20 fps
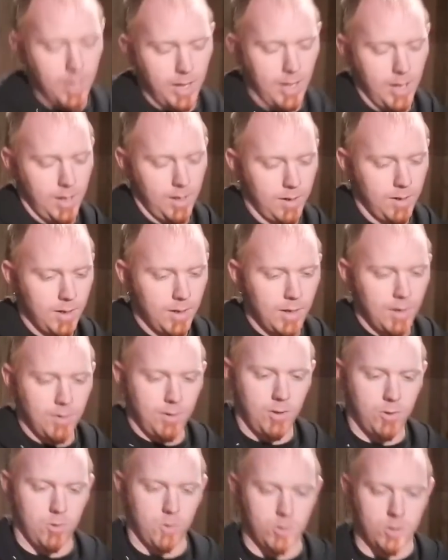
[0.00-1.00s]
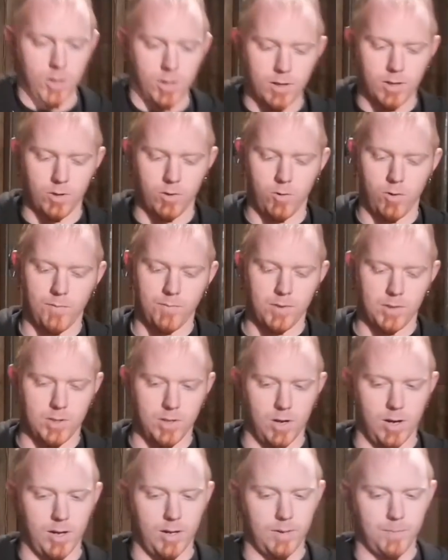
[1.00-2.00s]
can. These are a tongue and groove
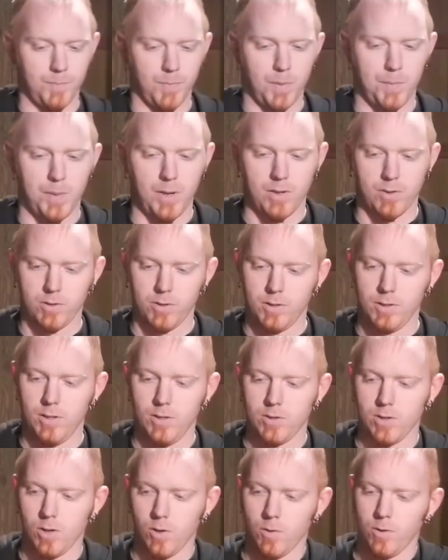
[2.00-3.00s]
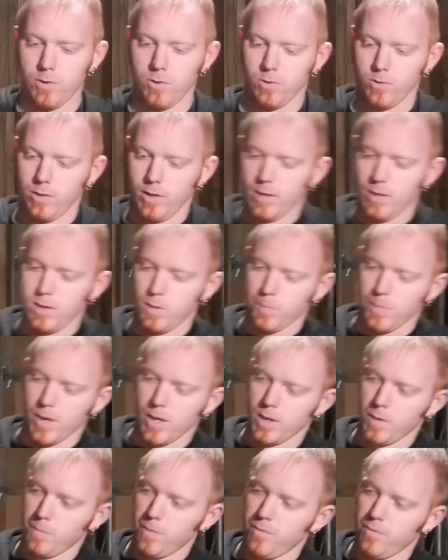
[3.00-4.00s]
design, and basically these go on your lid and the
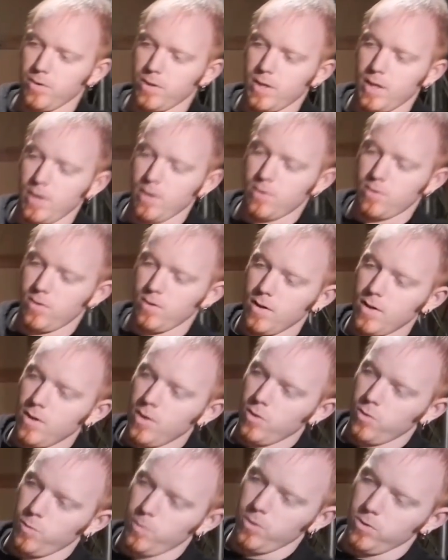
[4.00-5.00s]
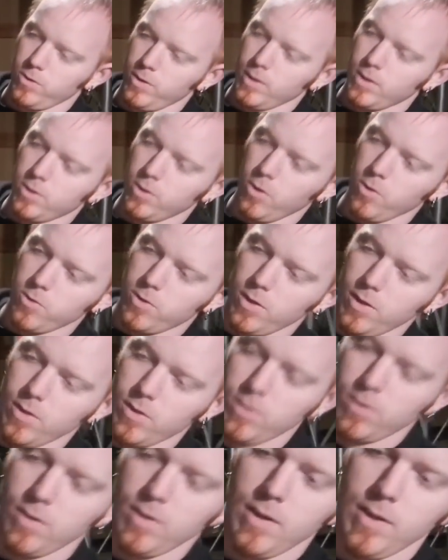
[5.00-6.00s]
bottom of your case. So when your lid
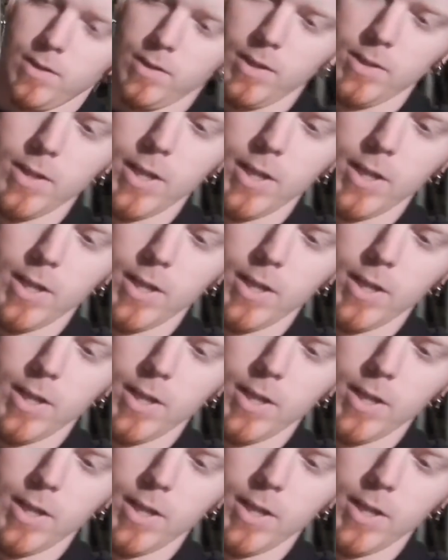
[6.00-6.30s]
closes, they